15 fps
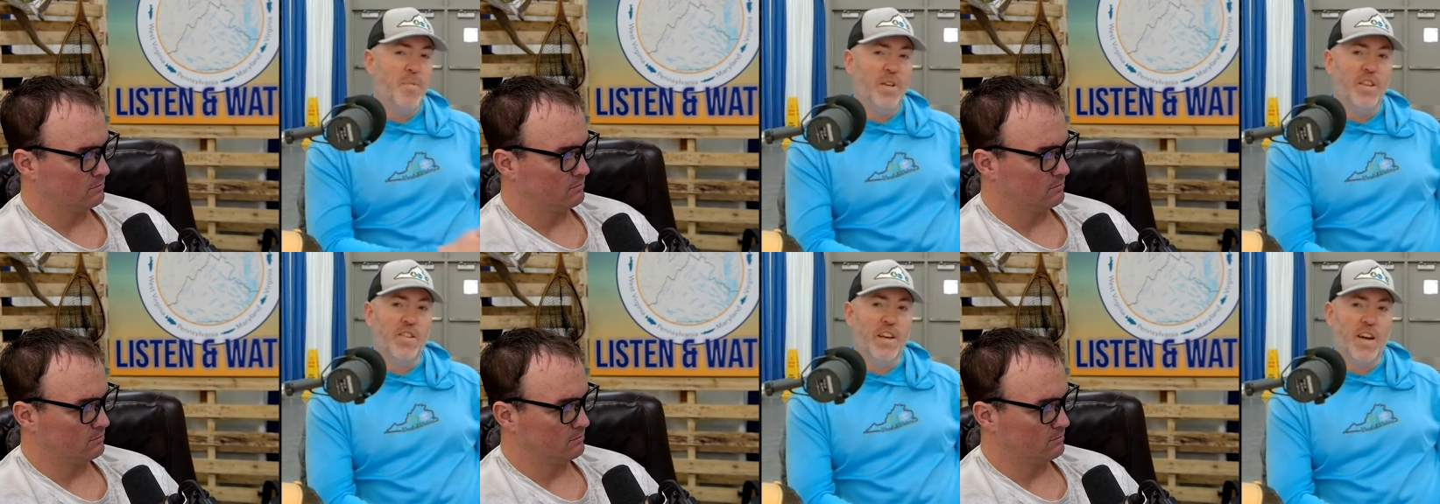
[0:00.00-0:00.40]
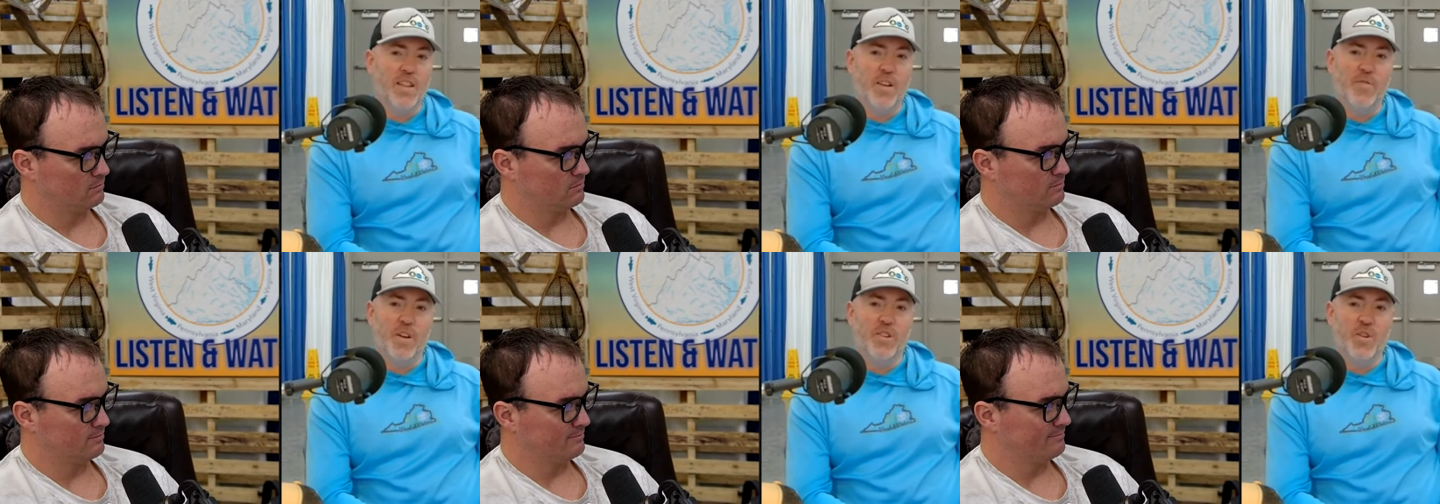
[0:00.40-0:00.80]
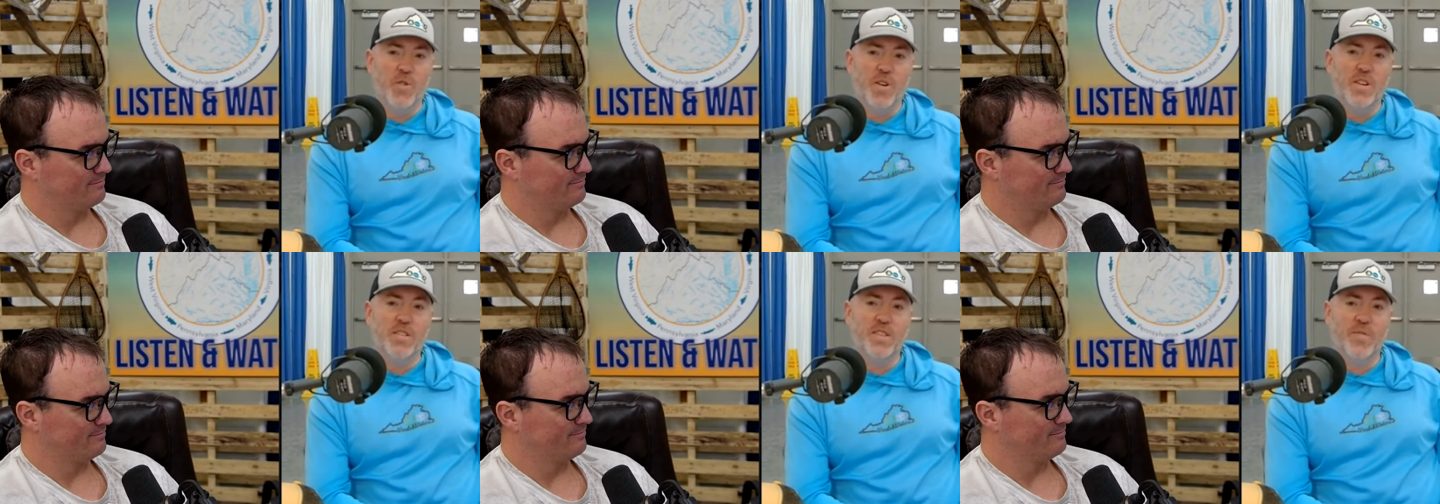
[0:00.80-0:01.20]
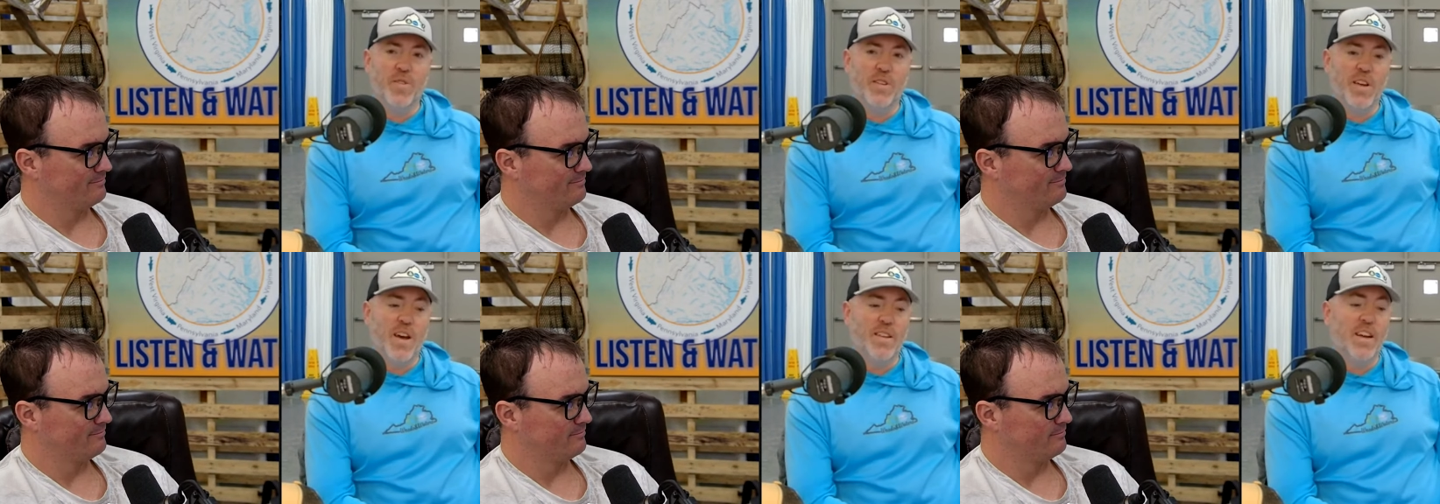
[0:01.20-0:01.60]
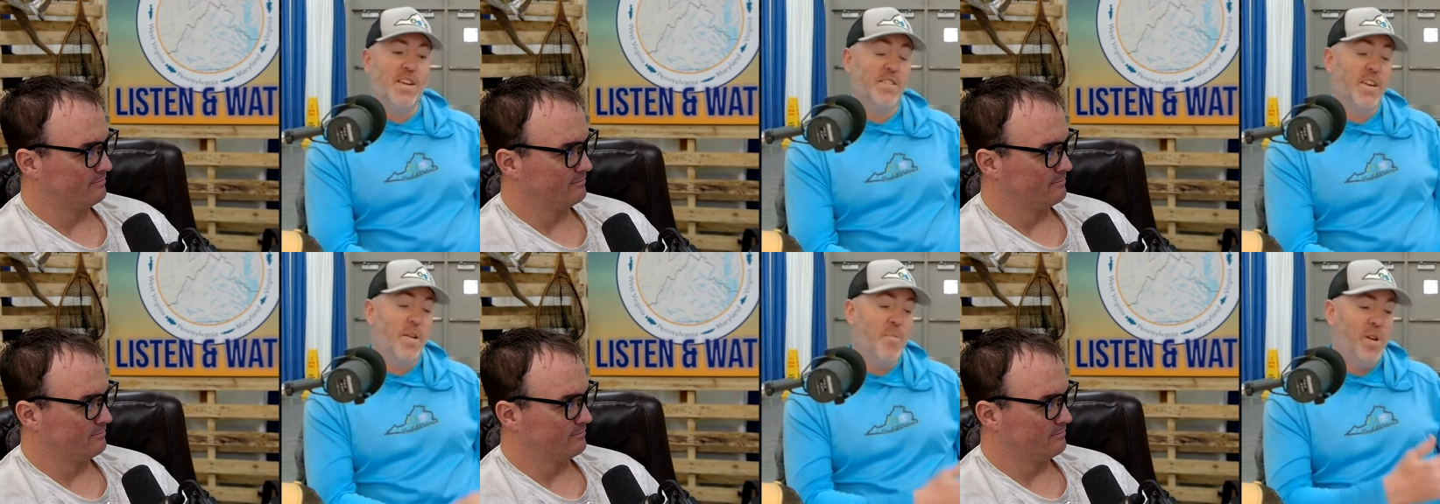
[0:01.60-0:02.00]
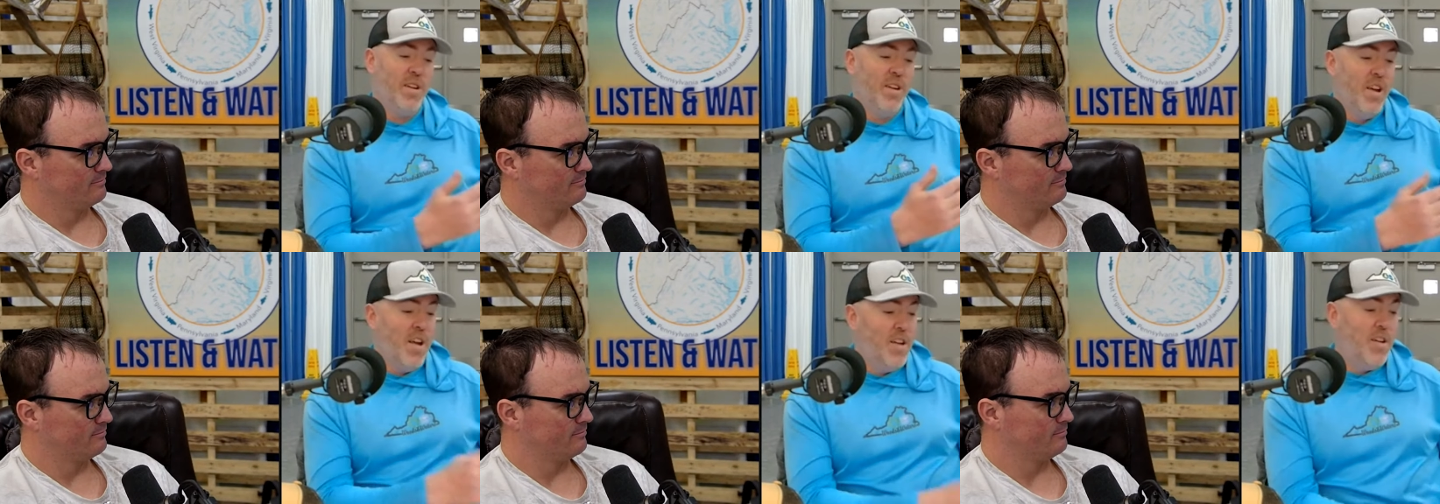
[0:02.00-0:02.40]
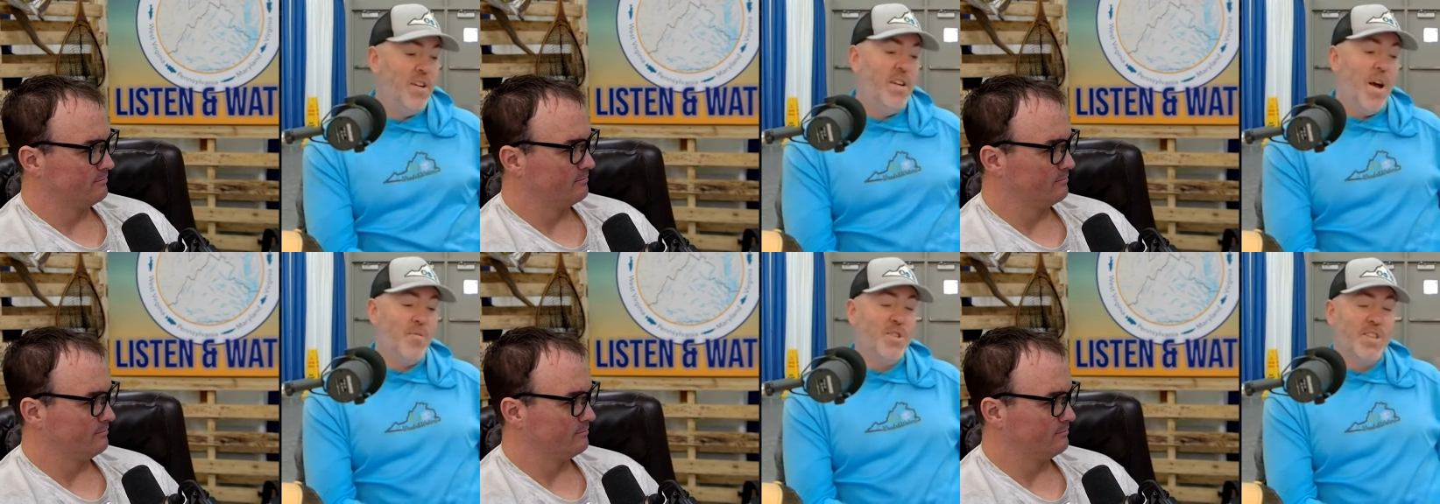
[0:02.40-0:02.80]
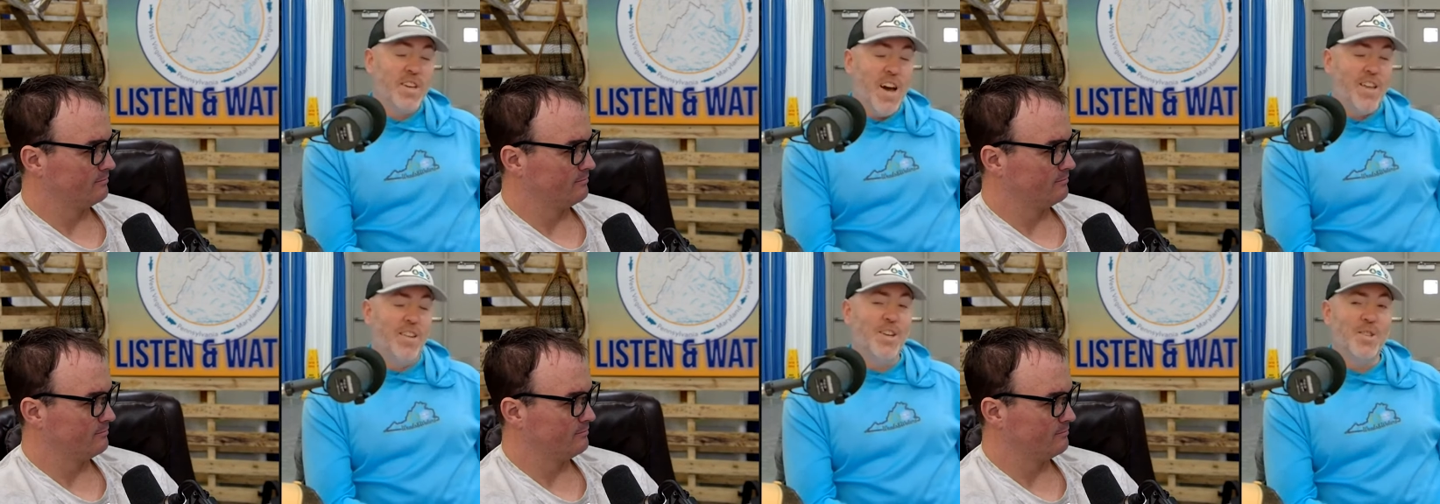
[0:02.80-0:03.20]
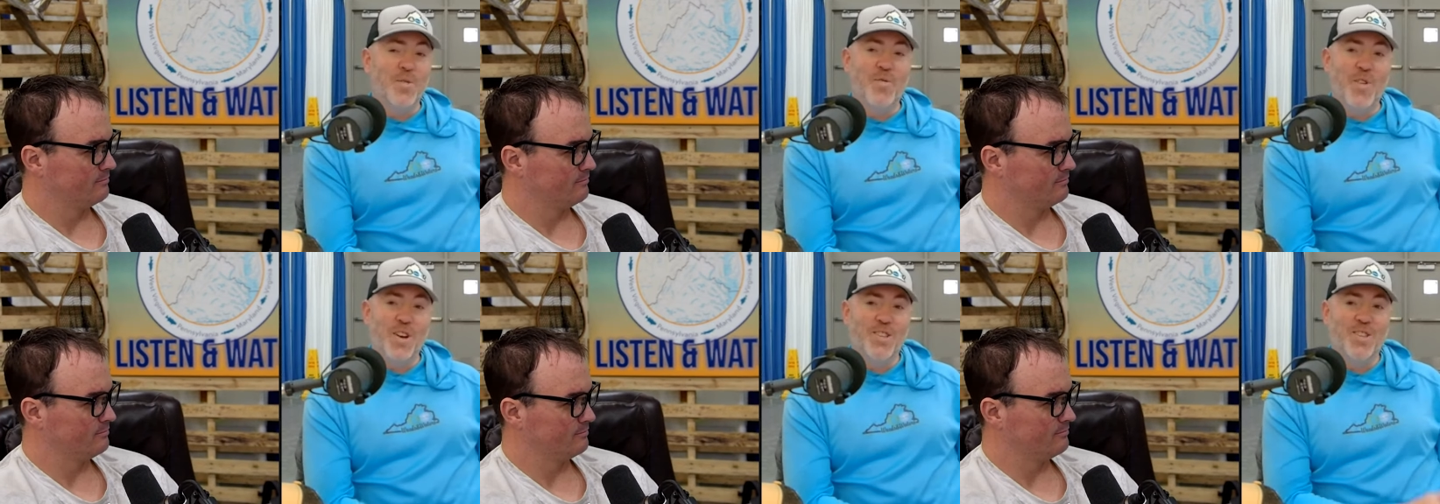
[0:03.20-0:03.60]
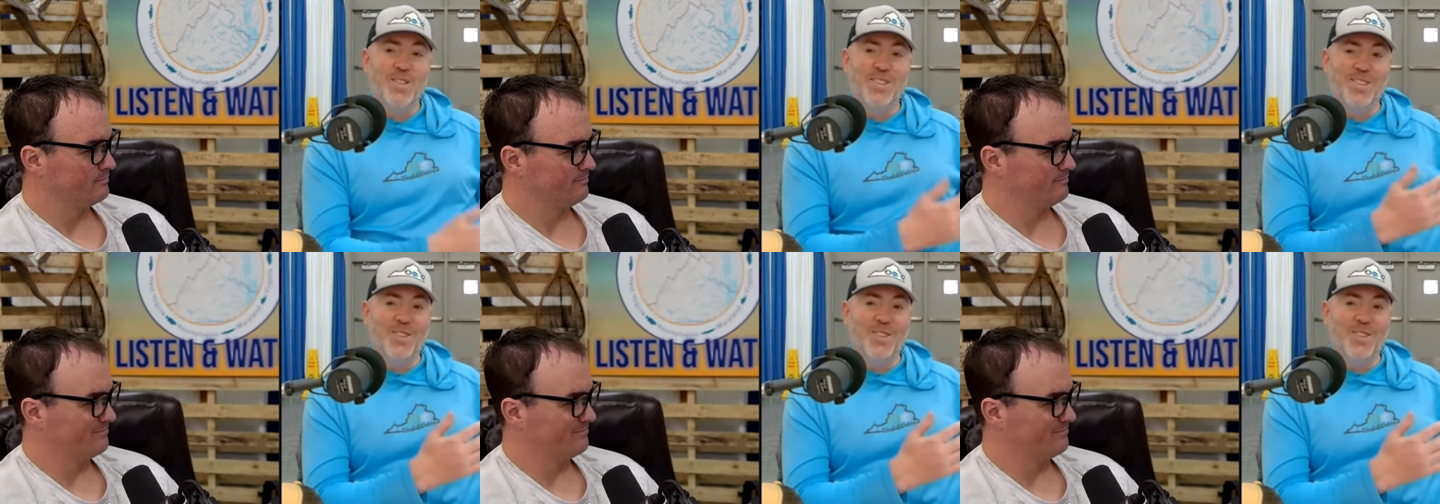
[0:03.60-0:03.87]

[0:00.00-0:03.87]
Speaker 1: I mean, like I love like doing it and stuff like that. Like I said, I mean, I'm just a guy that likes to fish,